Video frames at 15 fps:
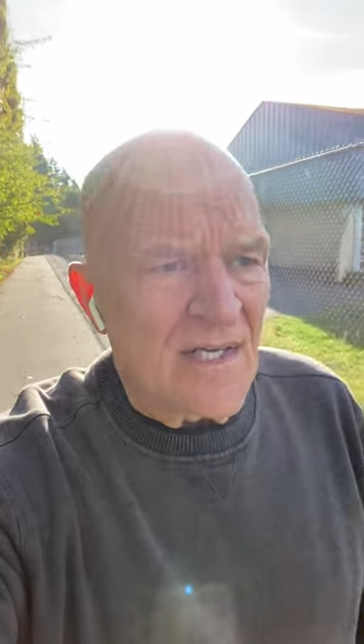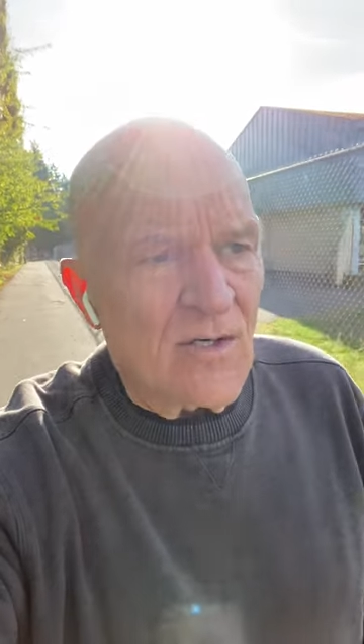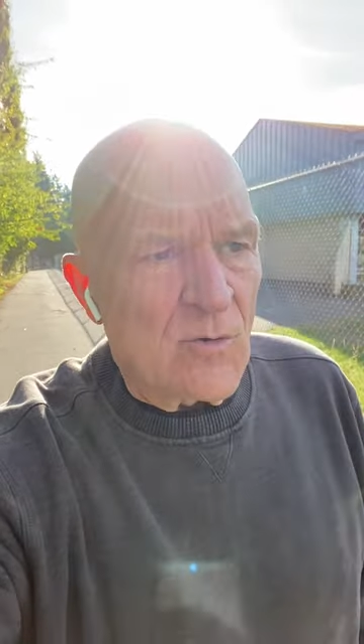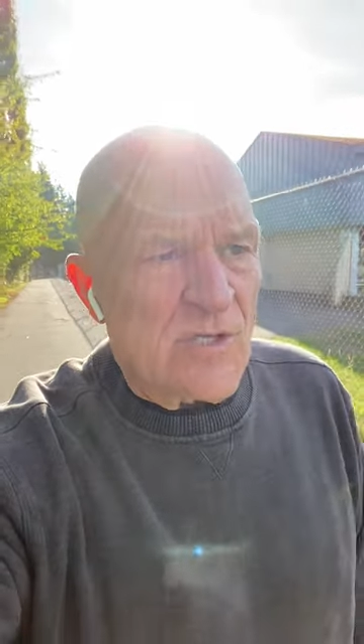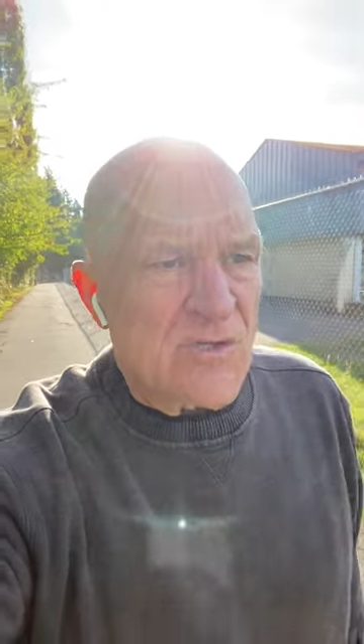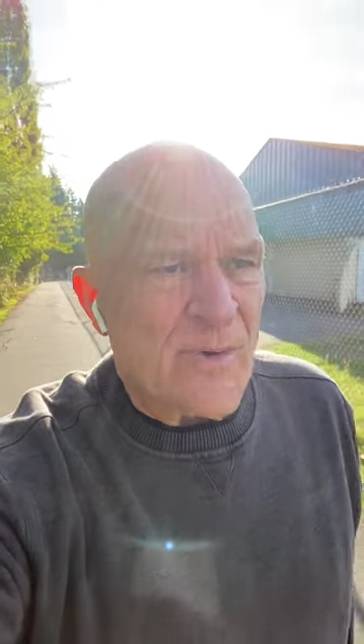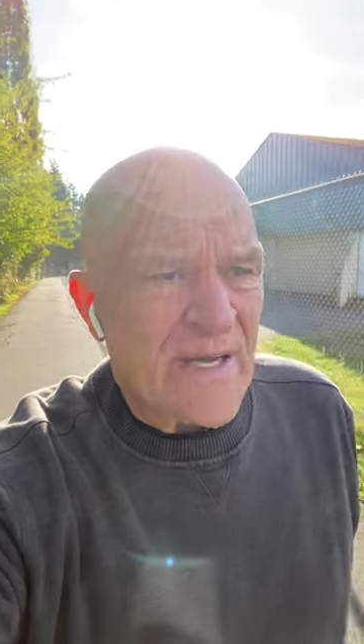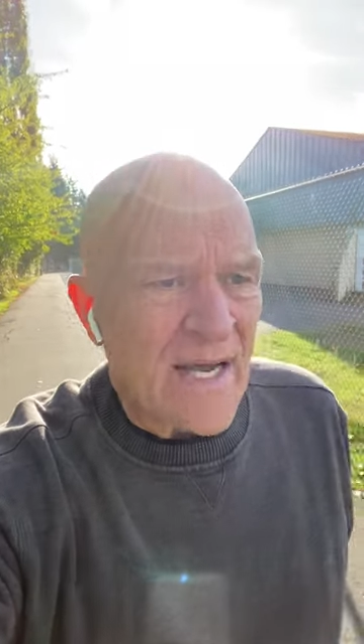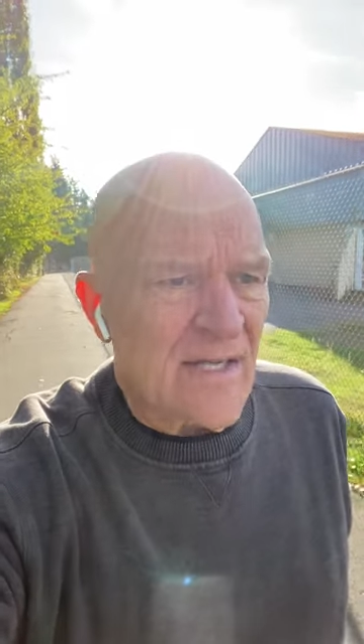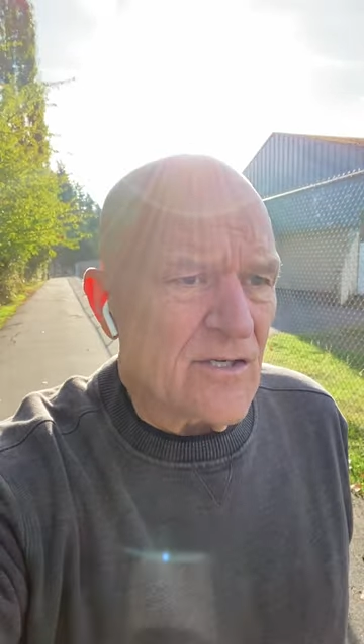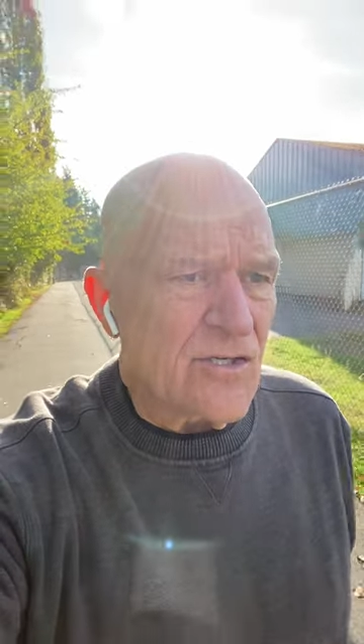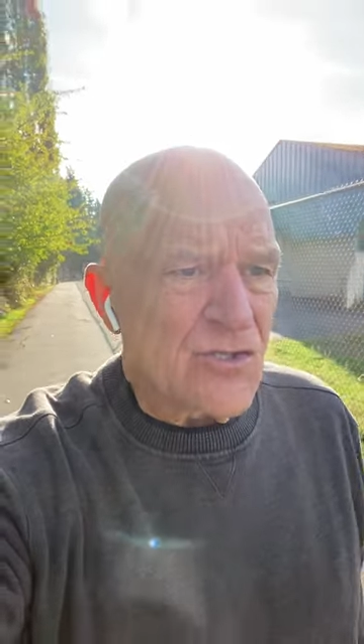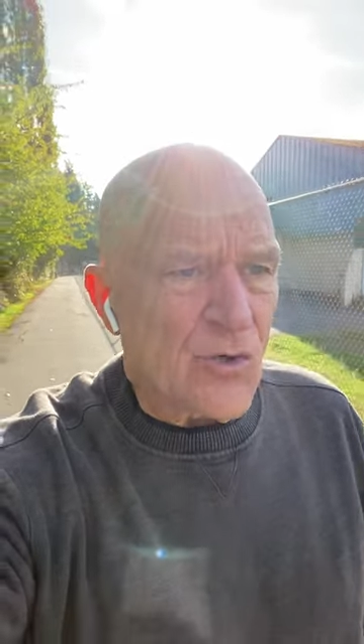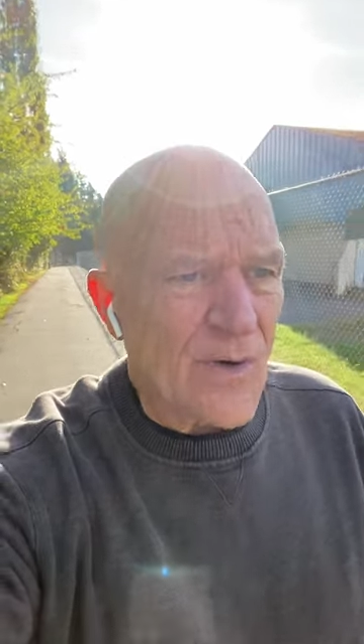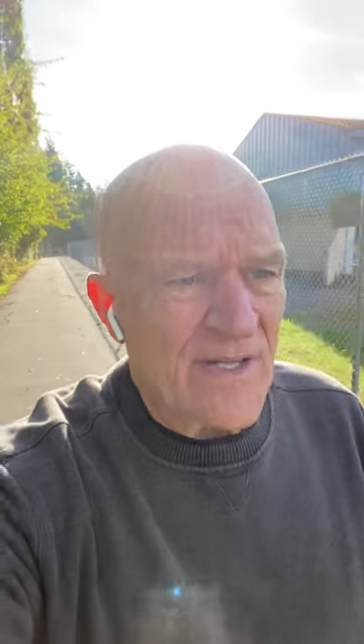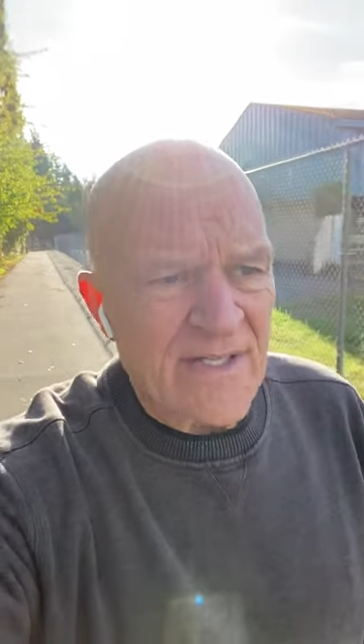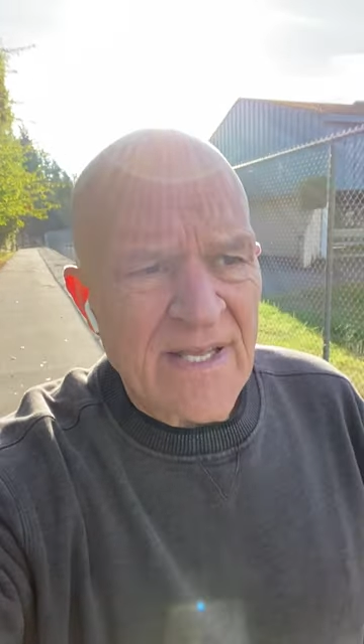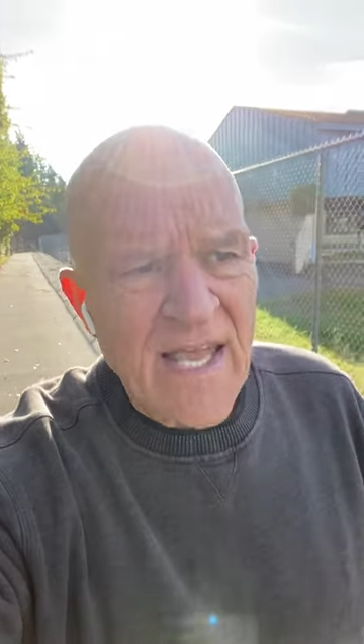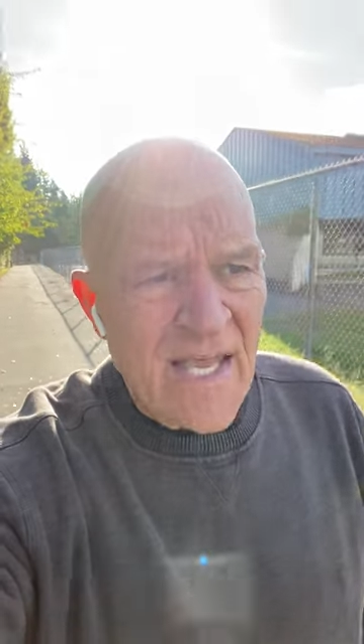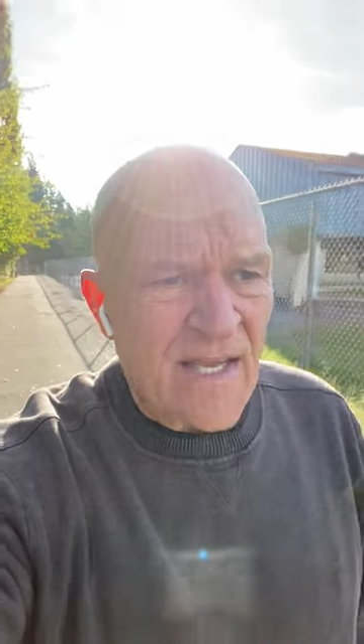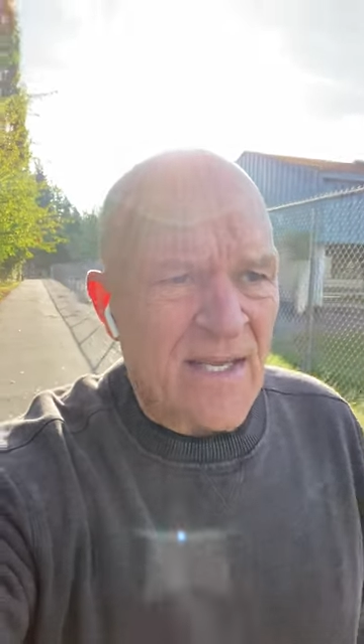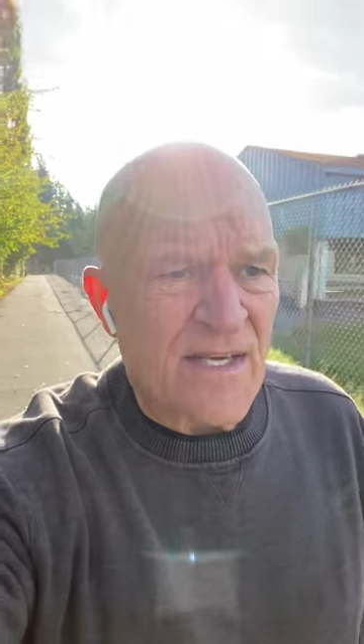which we got to enjoy
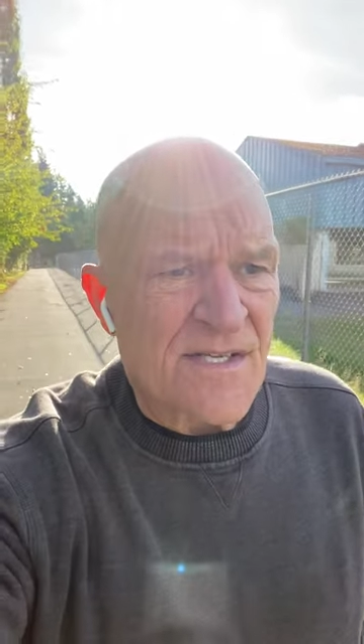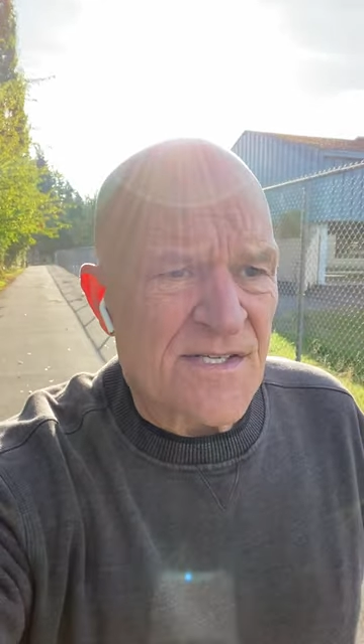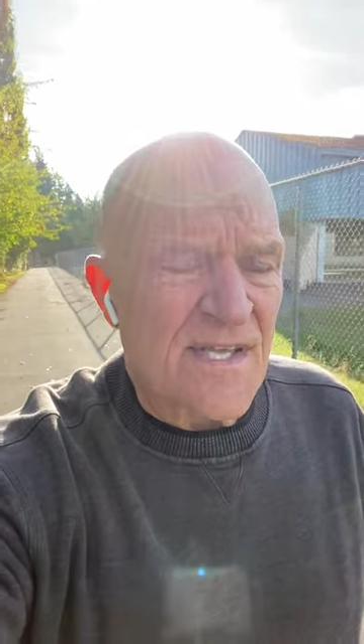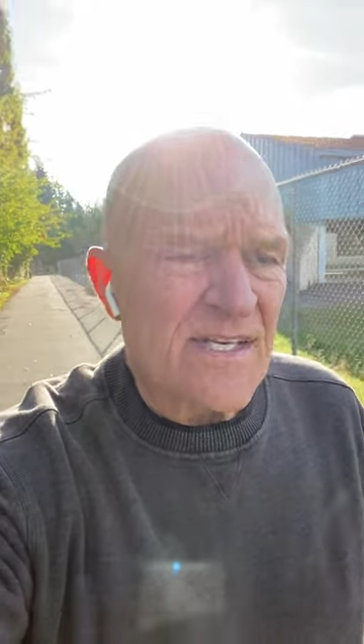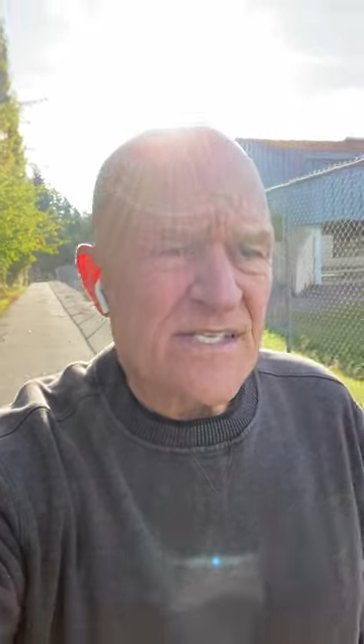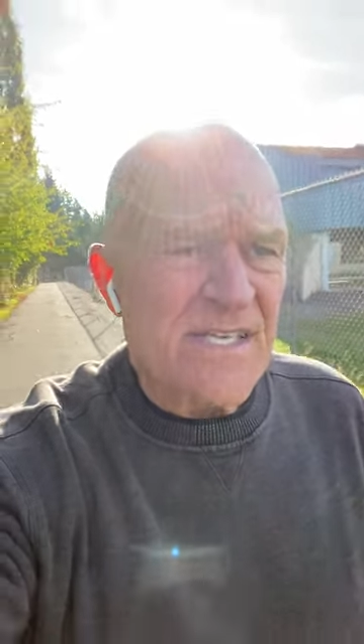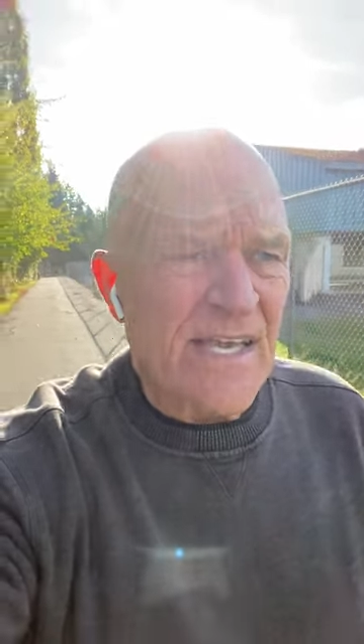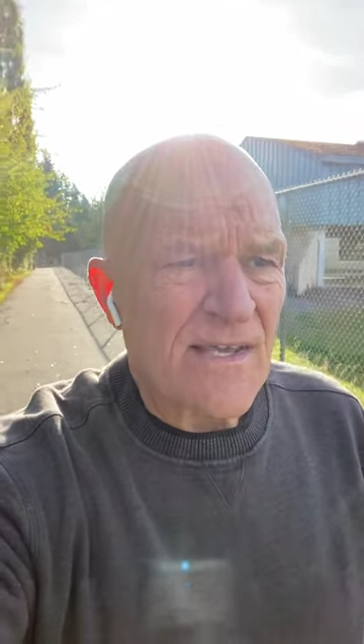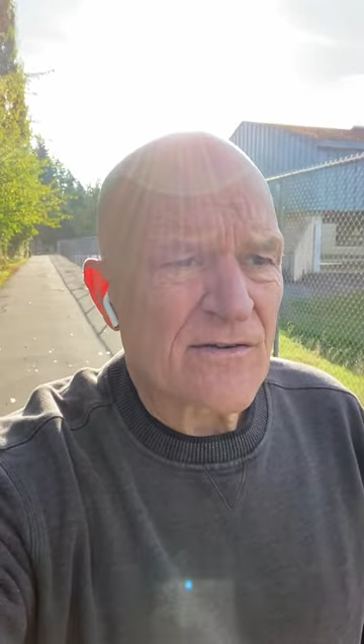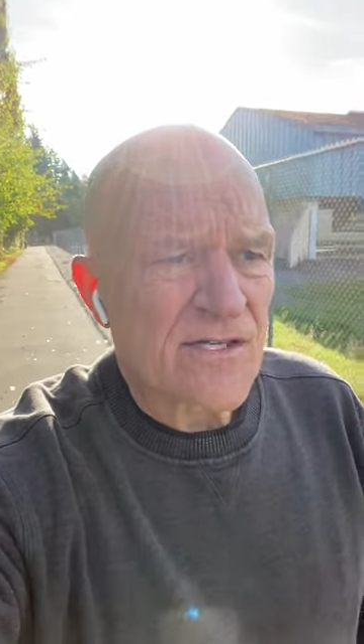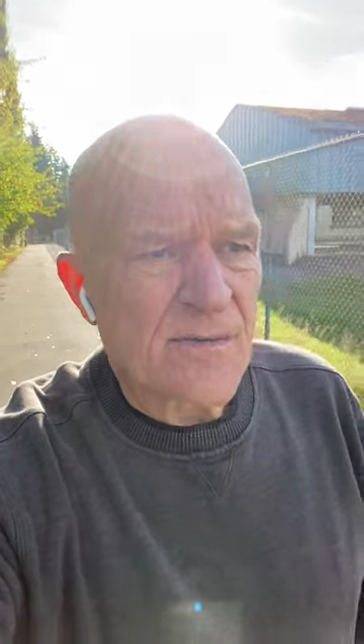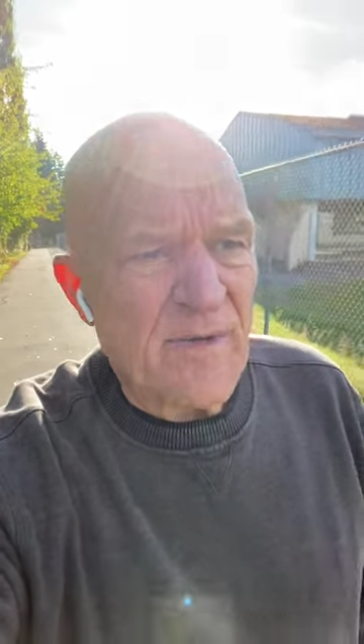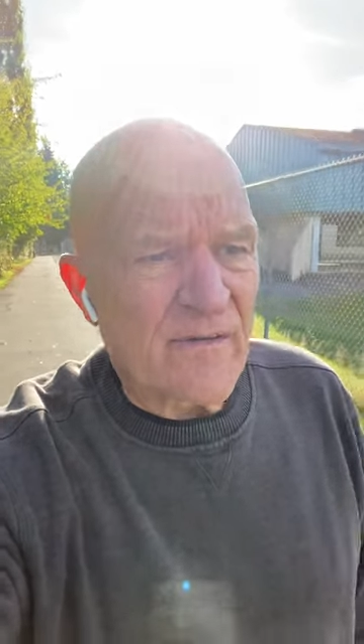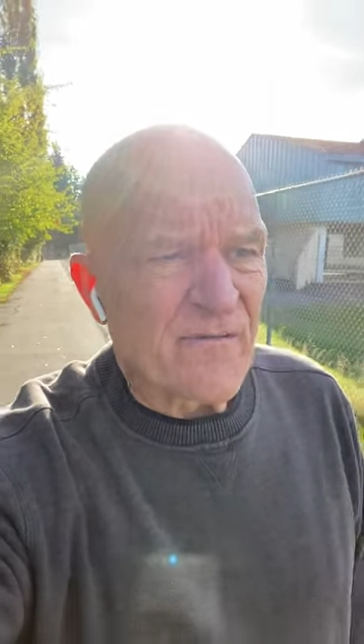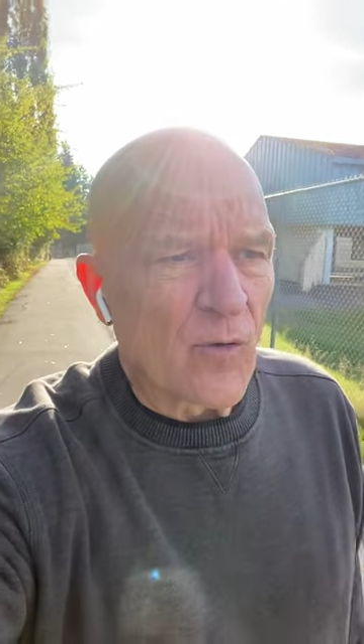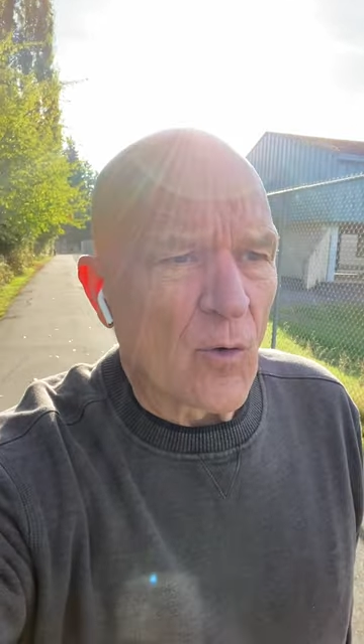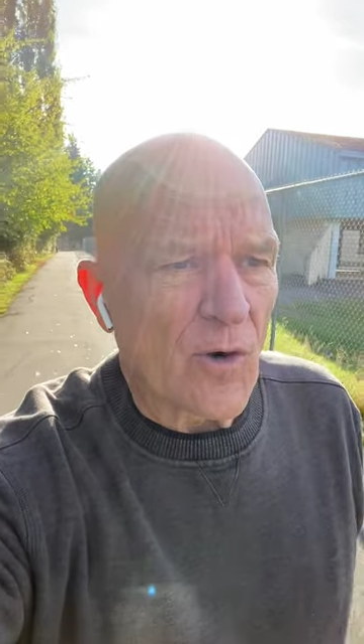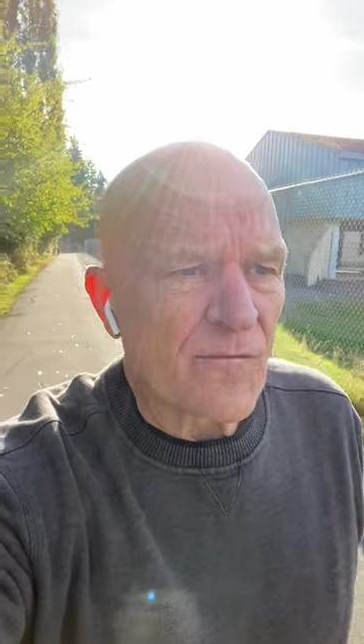today because they say there's going to be four